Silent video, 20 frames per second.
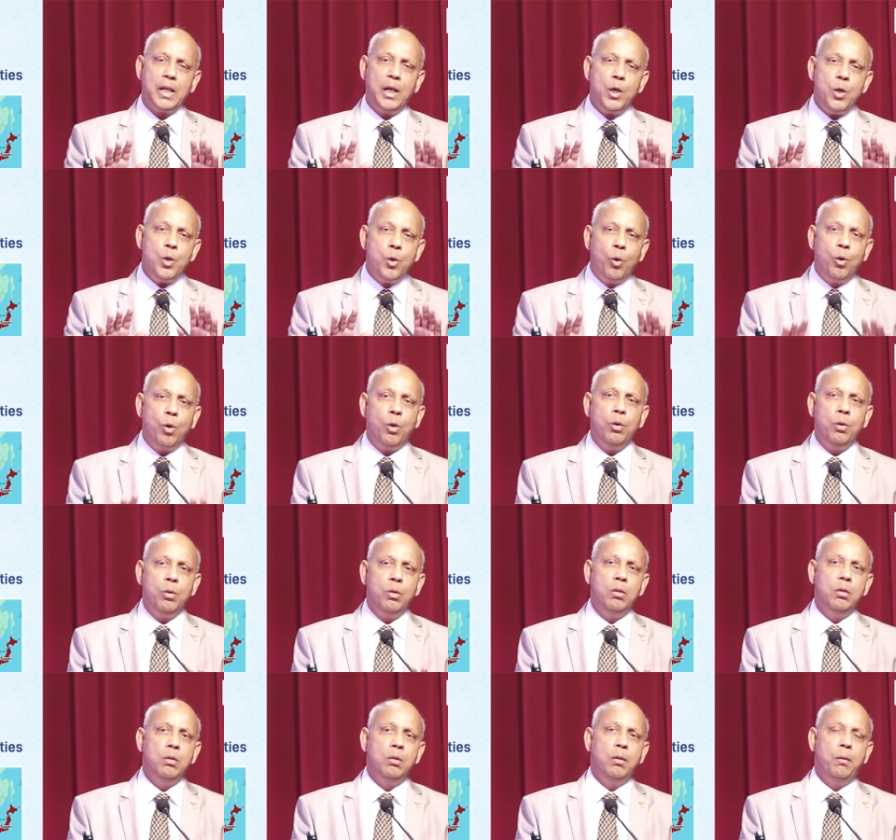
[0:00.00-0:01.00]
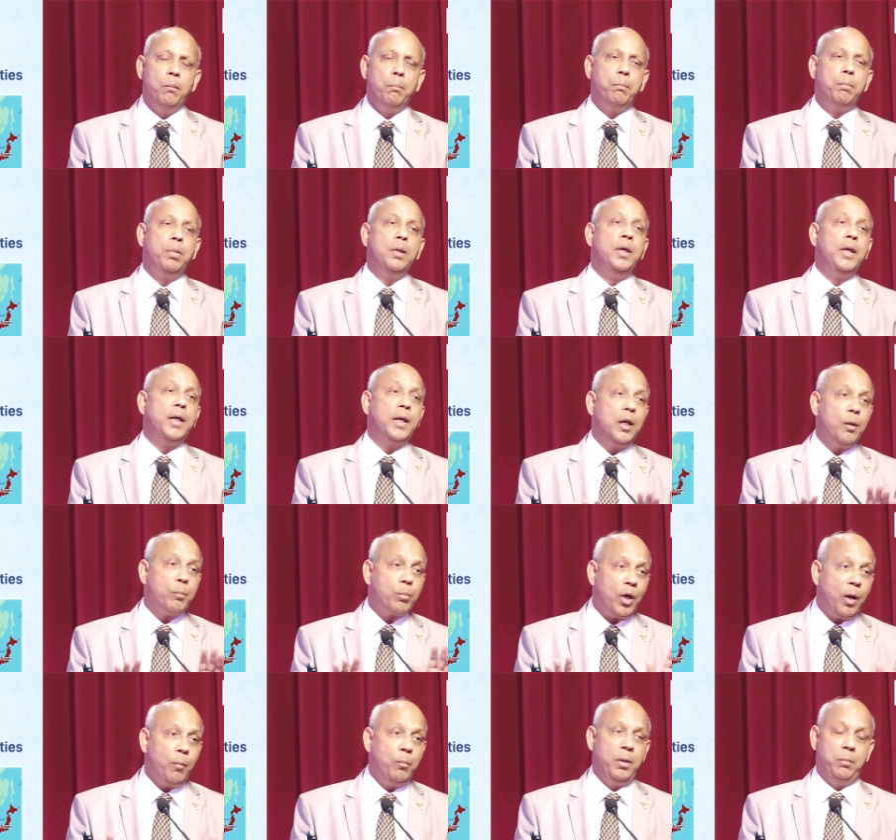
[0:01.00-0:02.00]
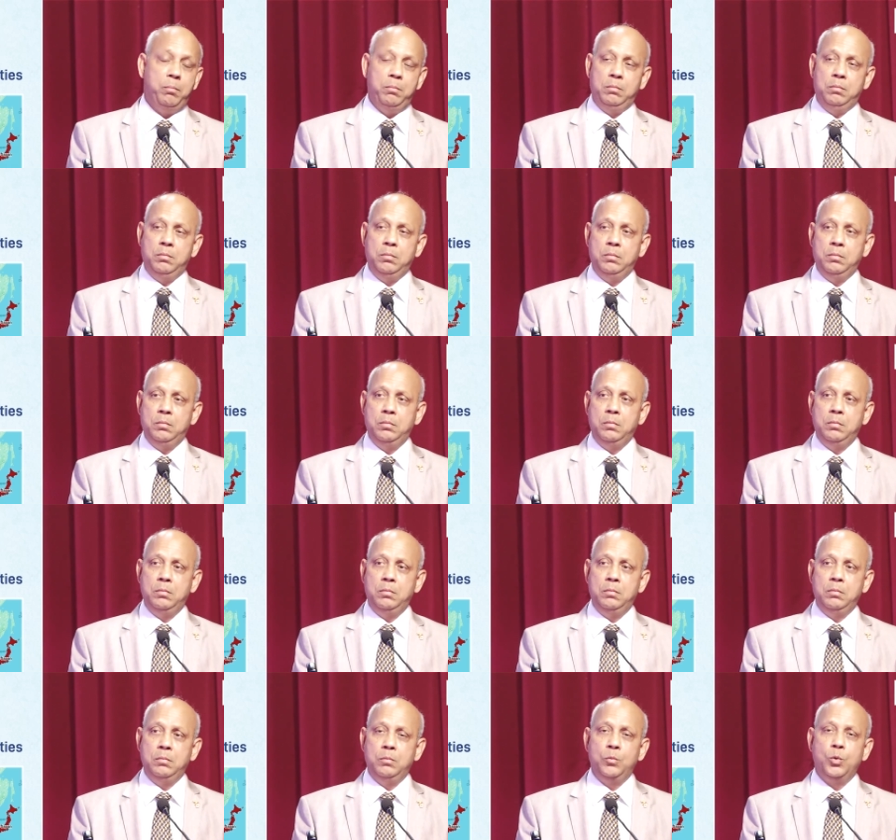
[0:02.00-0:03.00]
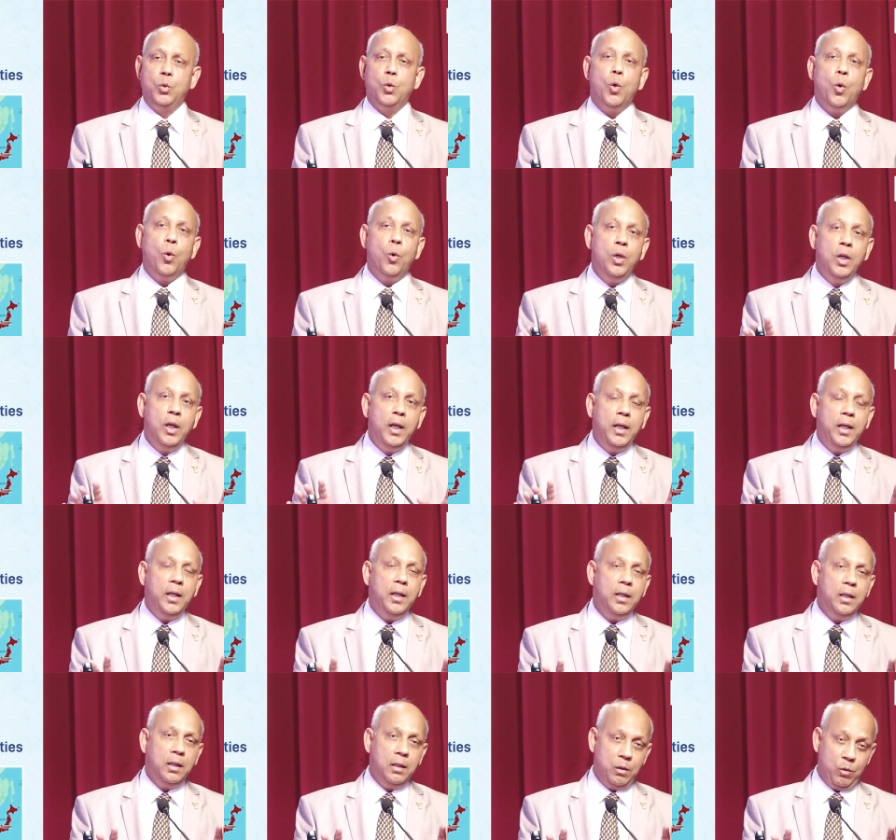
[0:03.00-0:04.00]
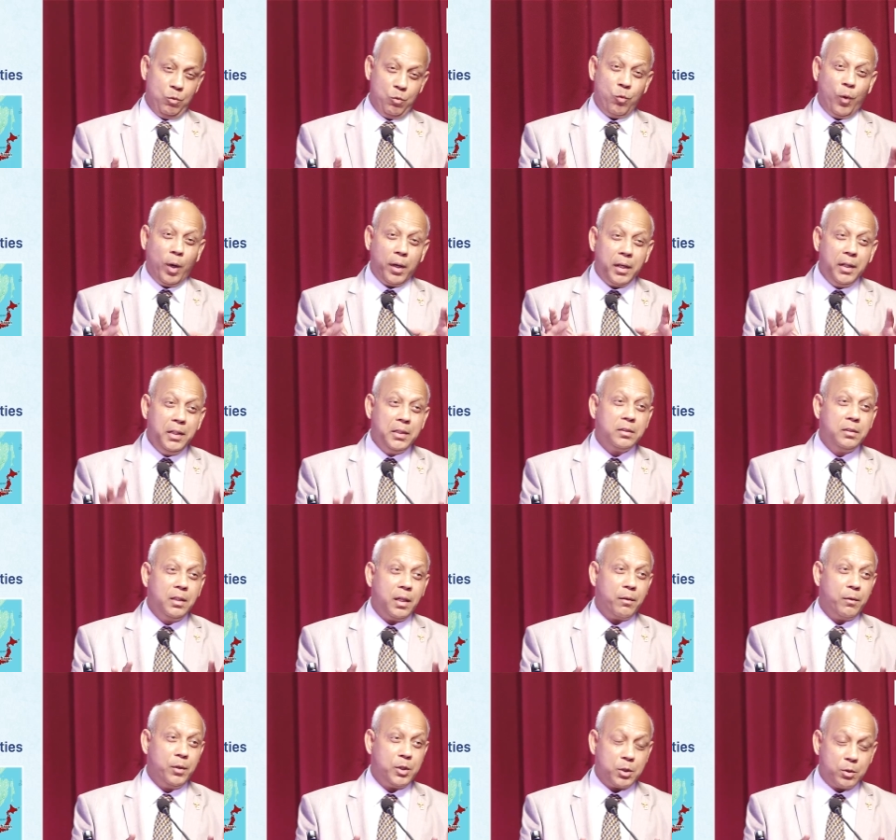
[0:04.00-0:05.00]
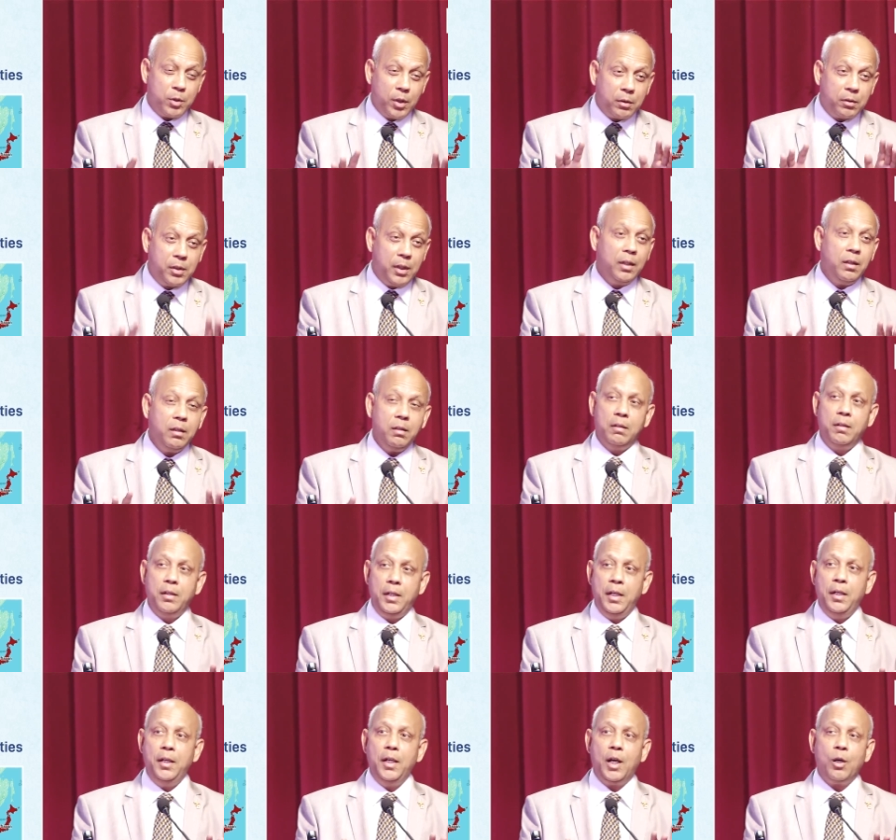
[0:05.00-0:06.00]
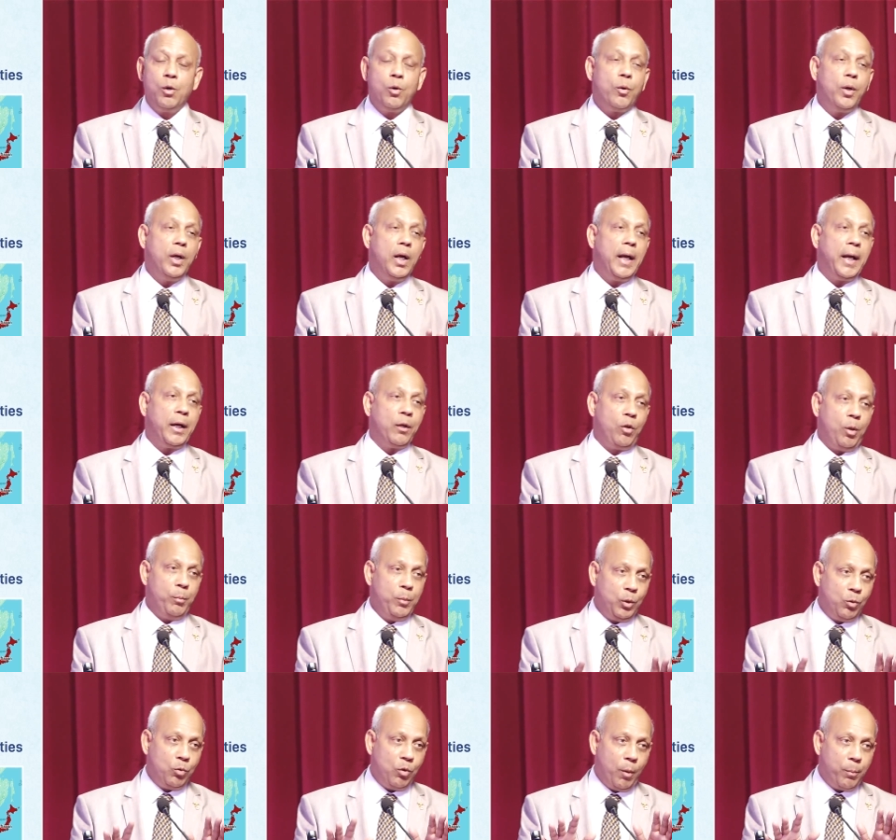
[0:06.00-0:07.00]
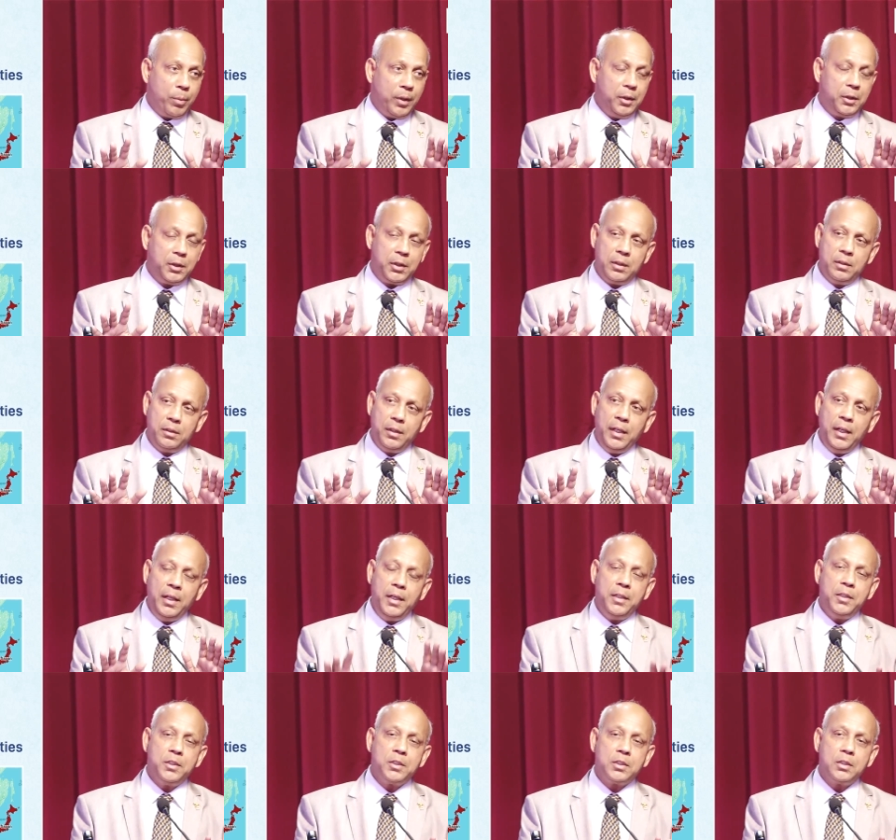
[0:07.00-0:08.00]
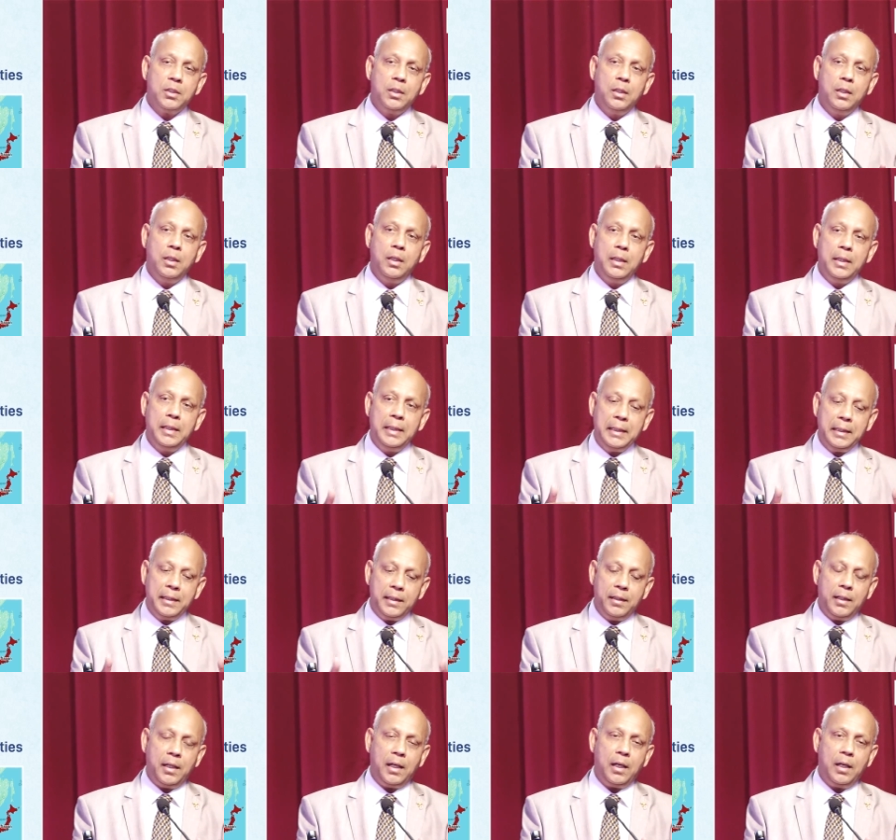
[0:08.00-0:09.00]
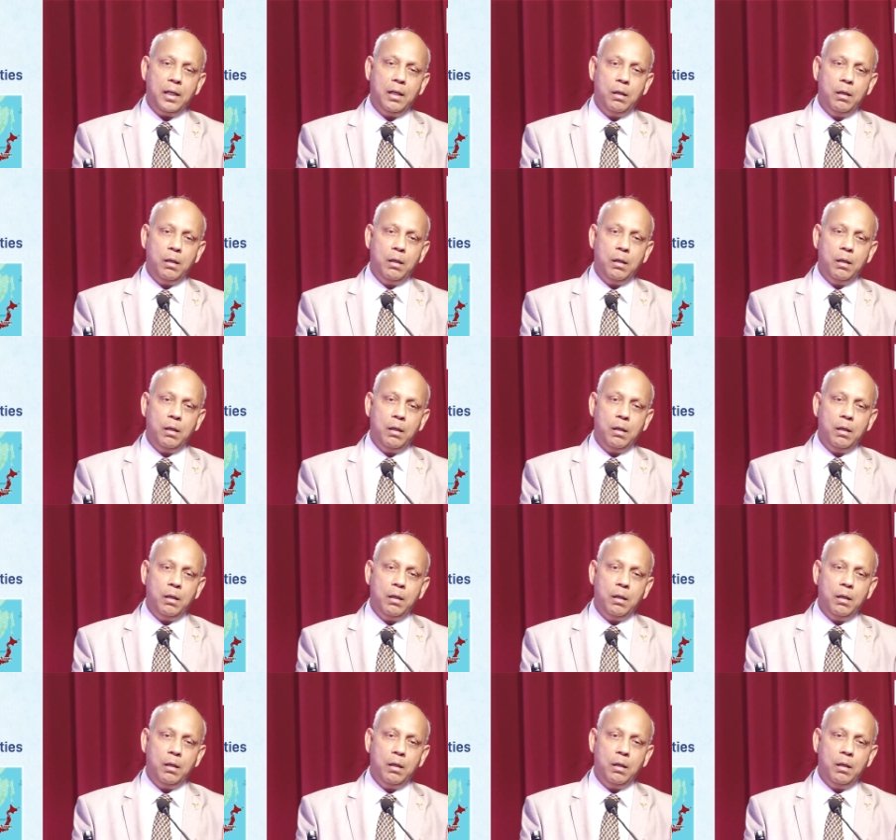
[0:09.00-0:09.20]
no political problem. Only what is the restricting India-Korea economic cooperation is the